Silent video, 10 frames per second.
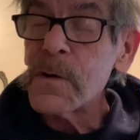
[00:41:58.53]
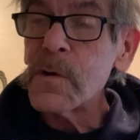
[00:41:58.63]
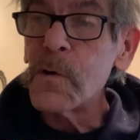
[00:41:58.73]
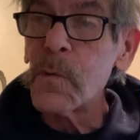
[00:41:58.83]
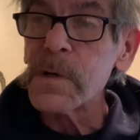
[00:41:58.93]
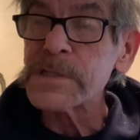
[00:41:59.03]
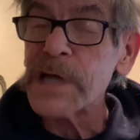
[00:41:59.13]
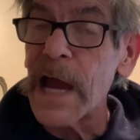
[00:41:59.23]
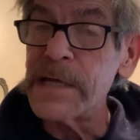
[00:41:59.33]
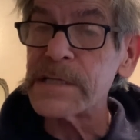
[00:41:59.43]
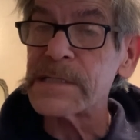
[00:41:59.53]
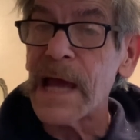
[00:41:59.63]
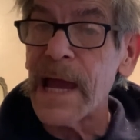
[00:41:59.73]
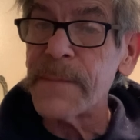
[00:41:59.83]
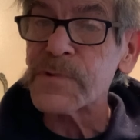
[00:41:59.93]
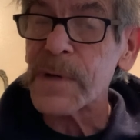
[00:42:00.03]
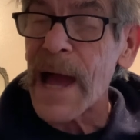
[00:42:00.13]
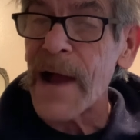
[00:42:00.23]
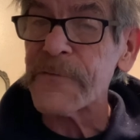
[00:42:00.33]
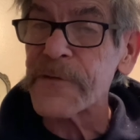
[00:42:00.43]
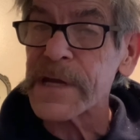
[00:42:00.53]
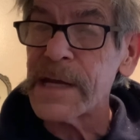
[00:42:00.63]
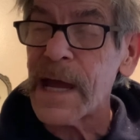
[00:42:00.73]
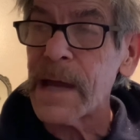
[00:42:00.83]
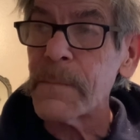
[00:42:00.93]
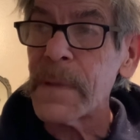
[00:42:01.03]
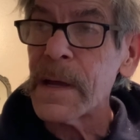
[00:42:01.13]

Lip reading: who will change his name to an African name.